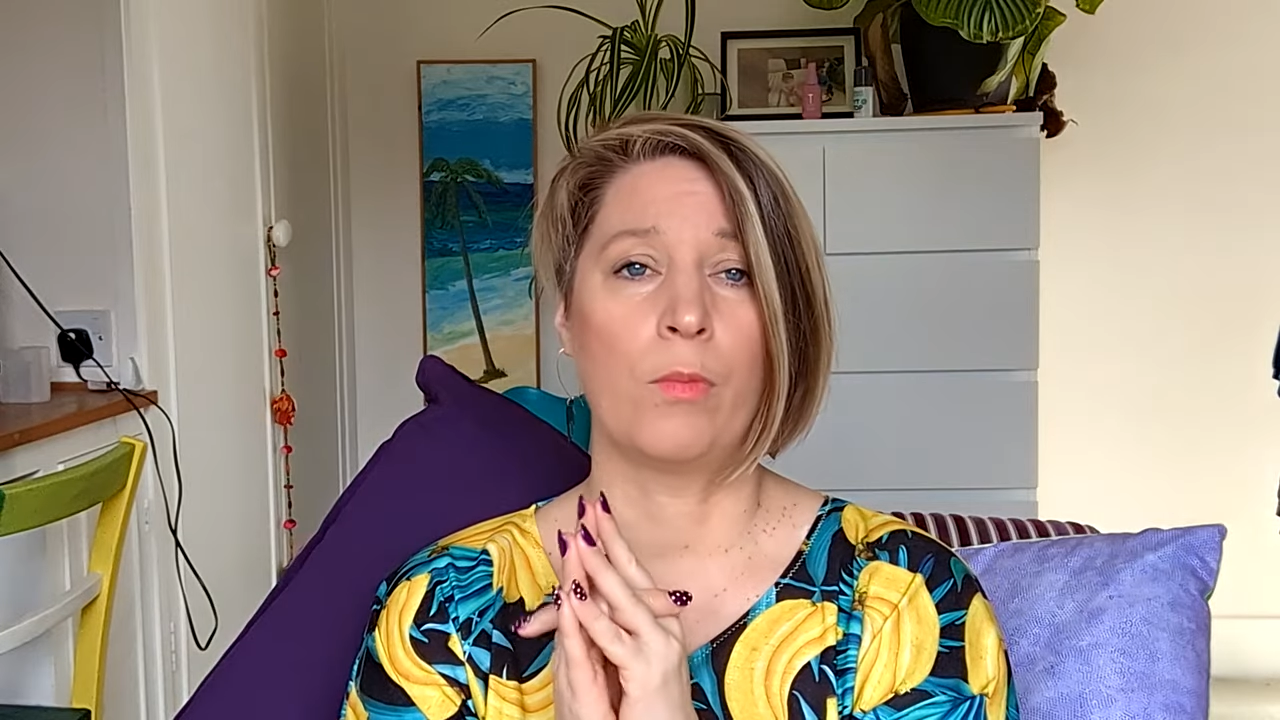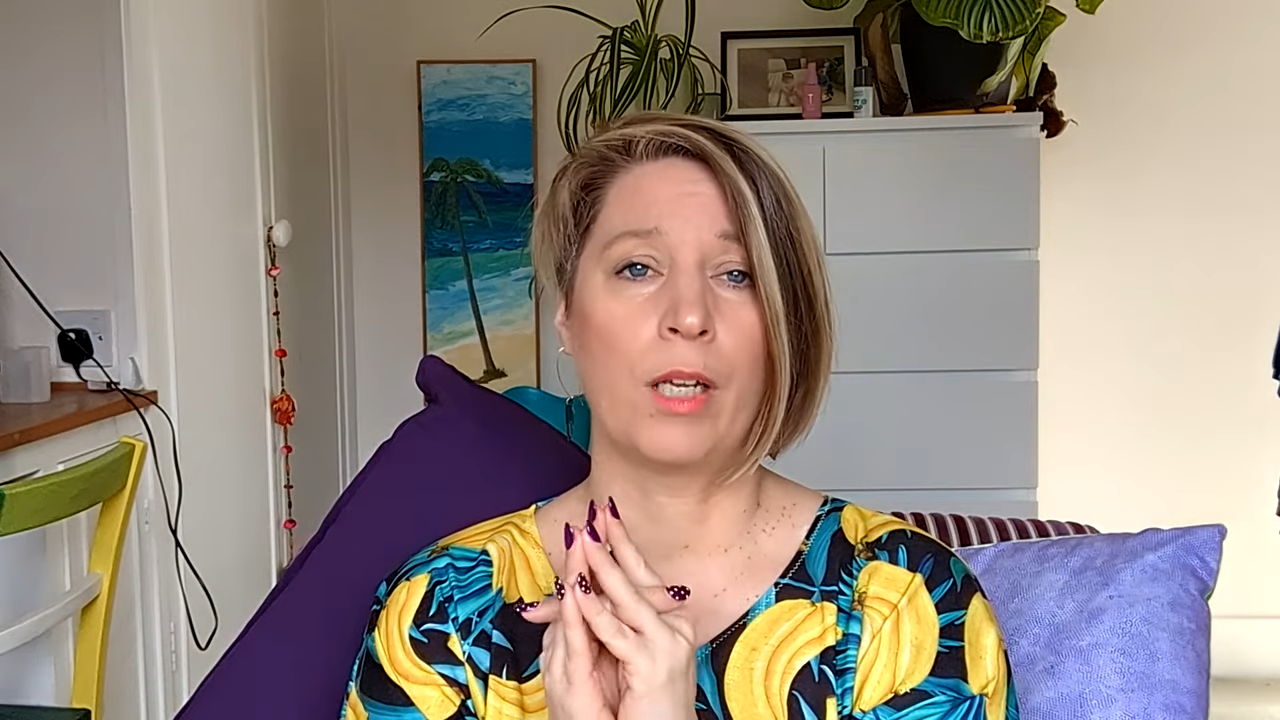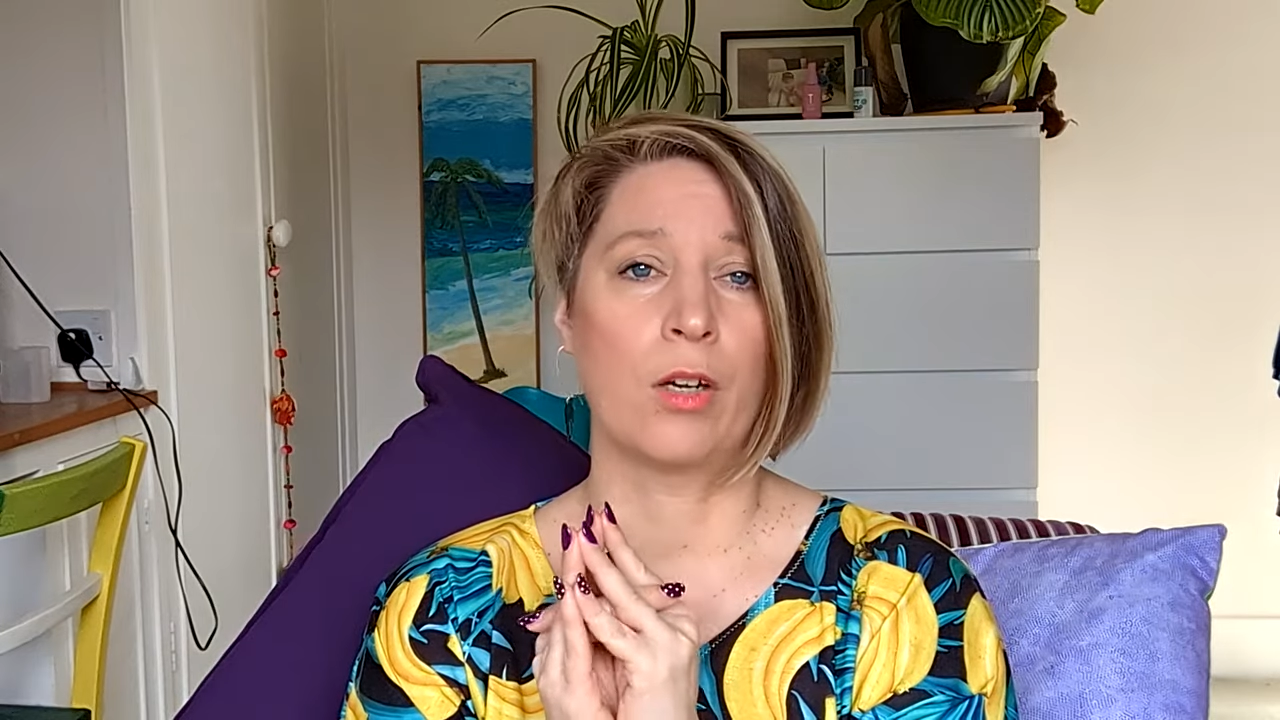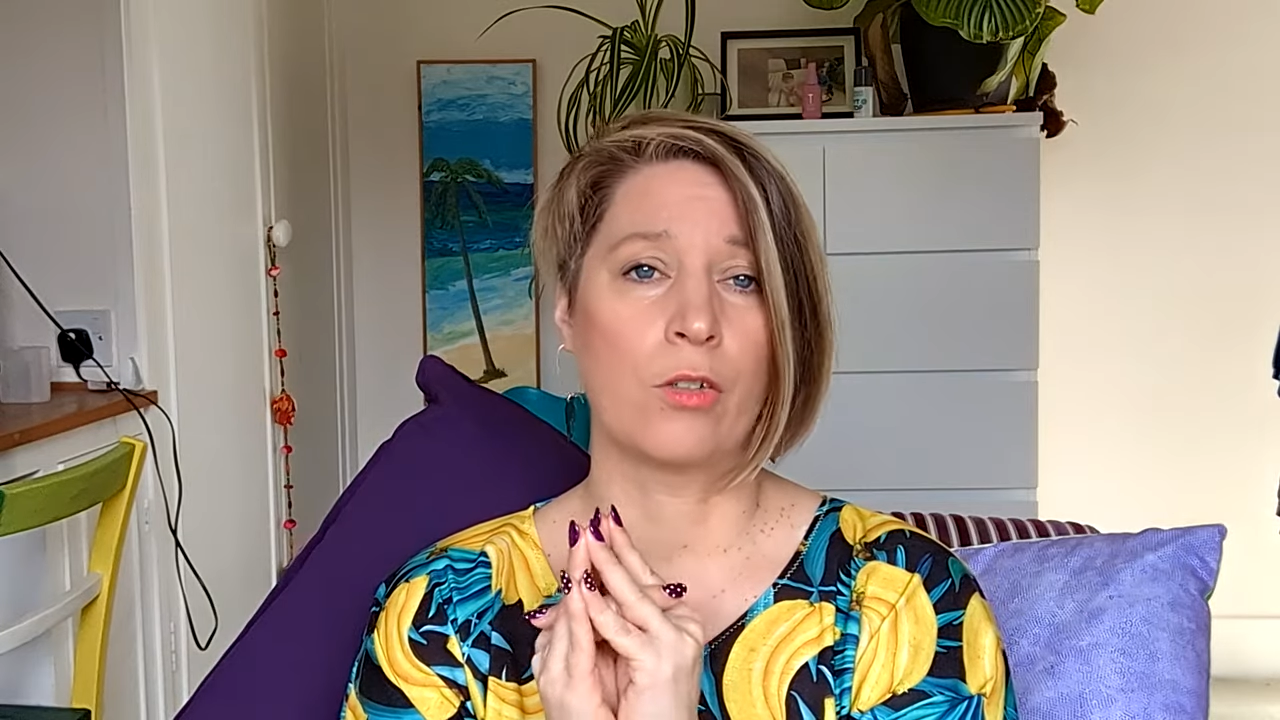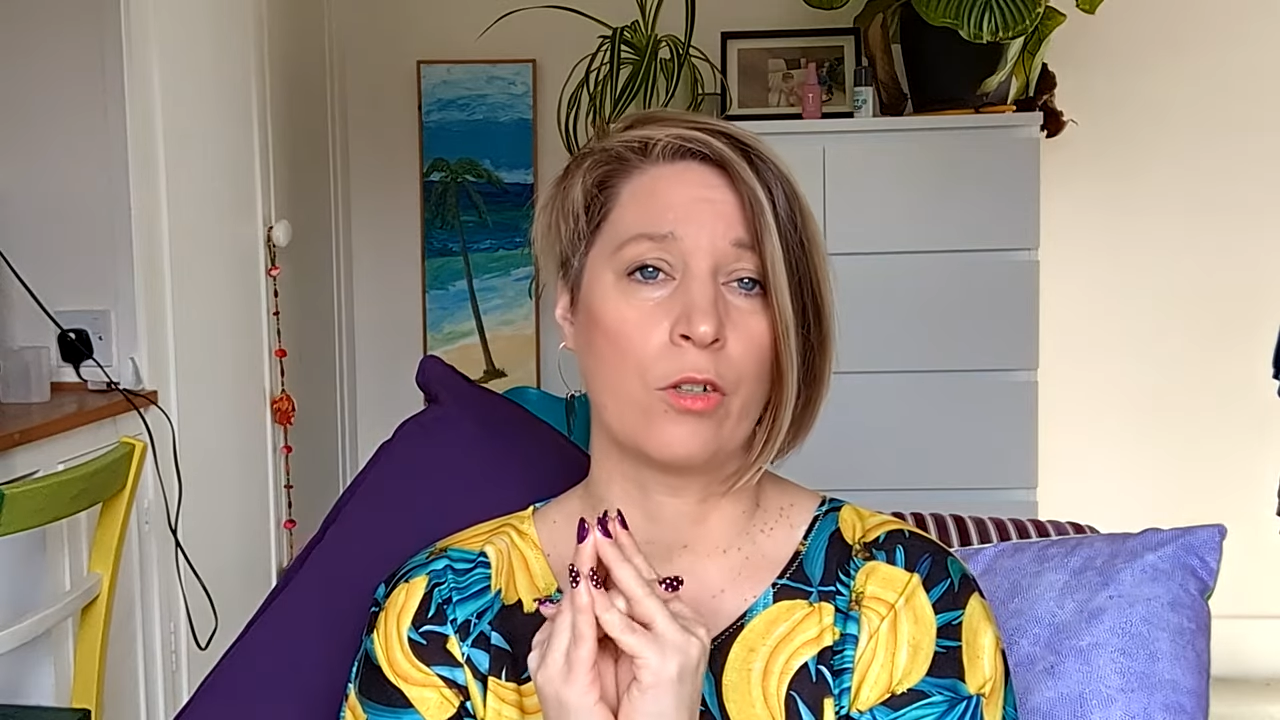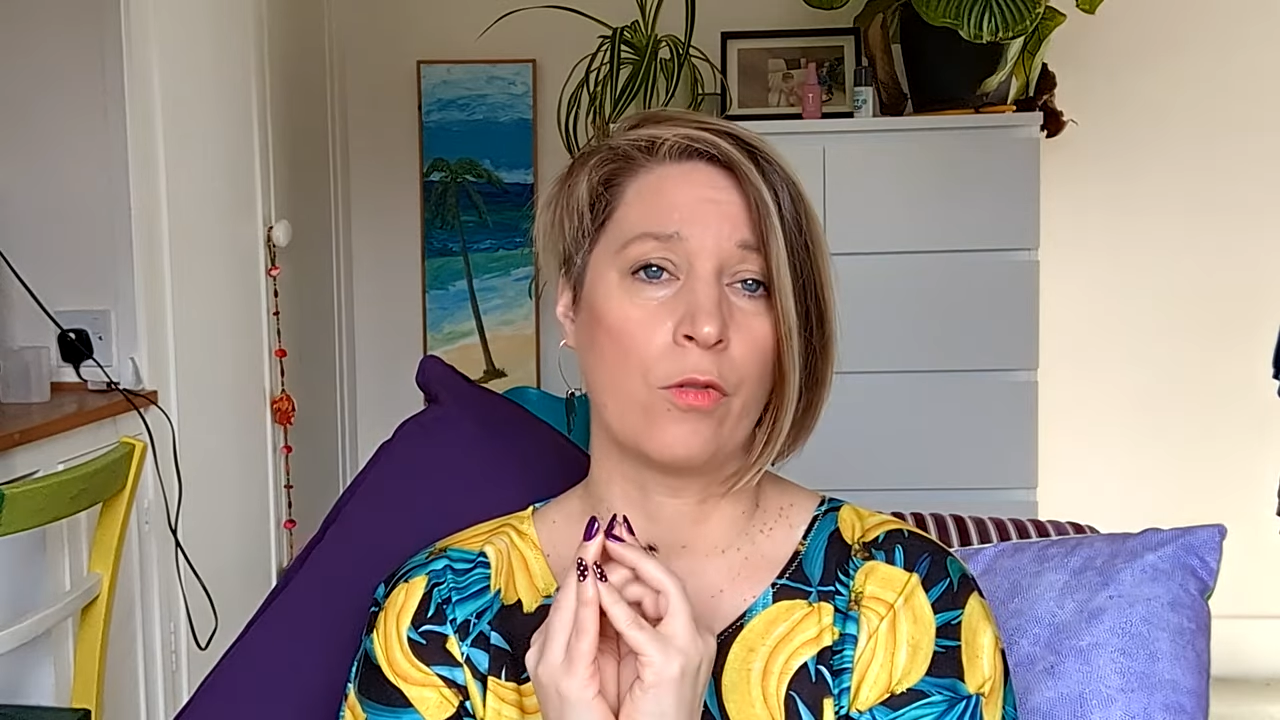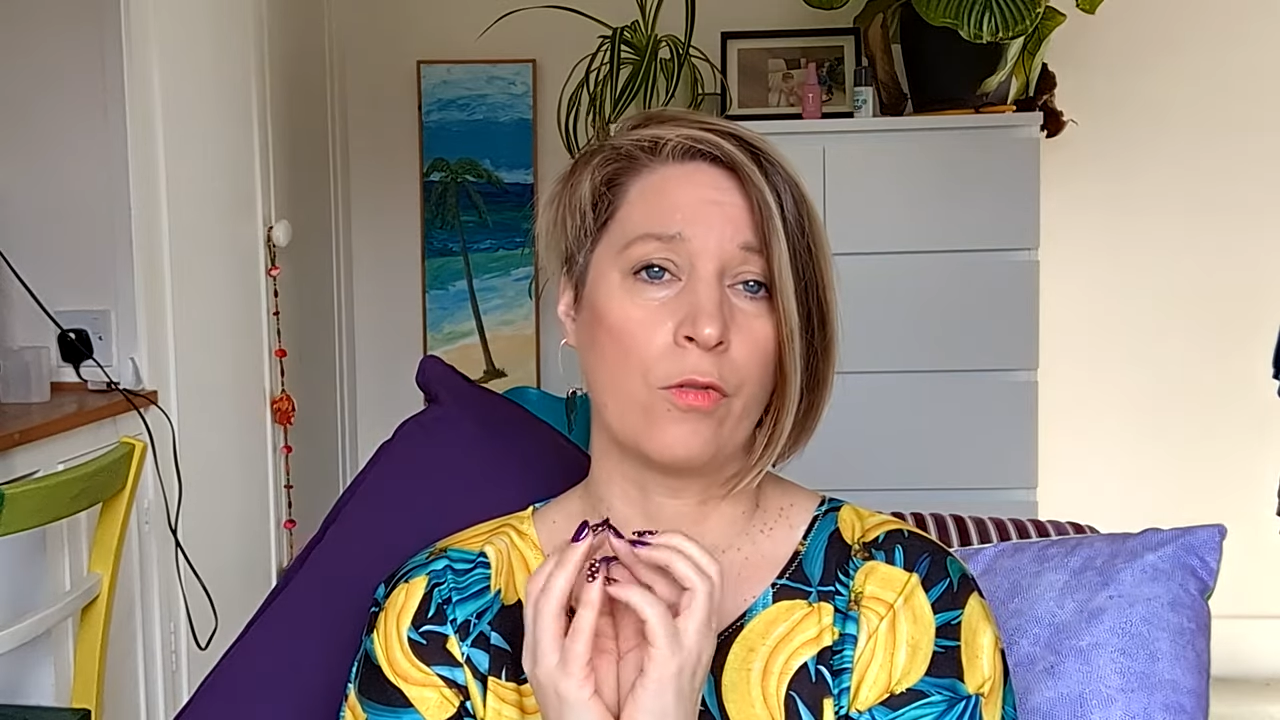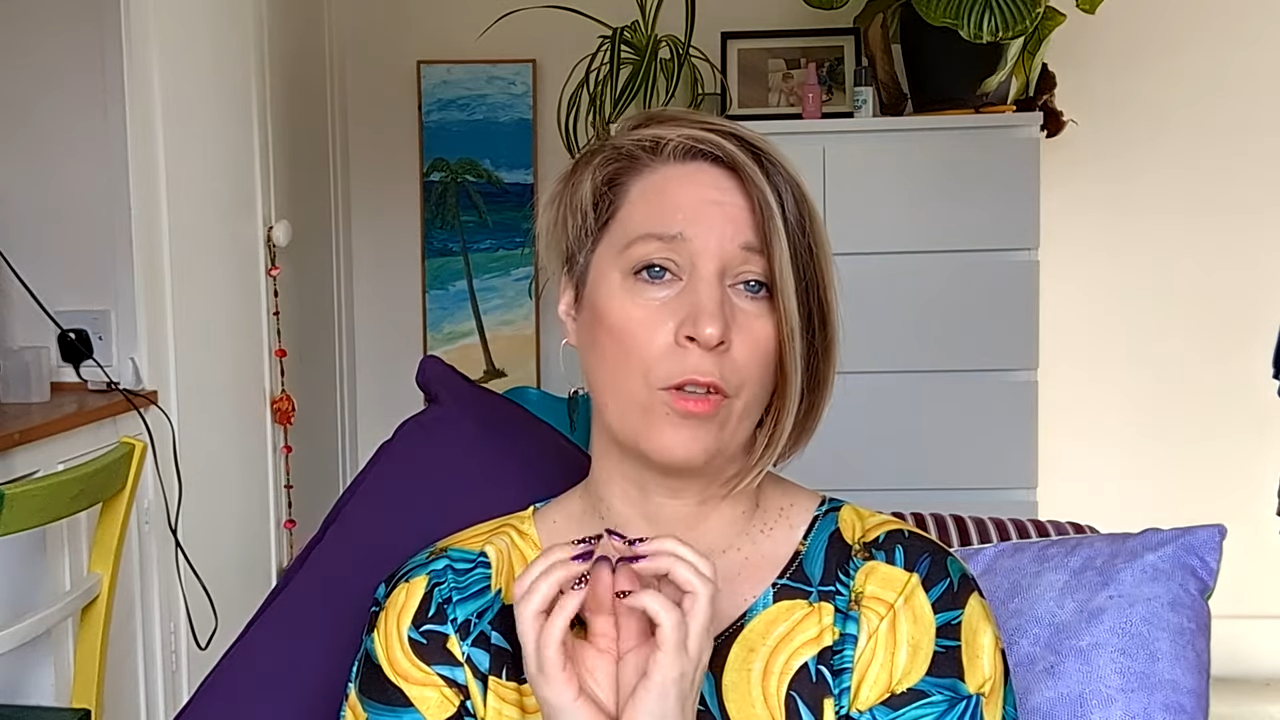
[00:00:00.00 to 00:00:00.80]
because of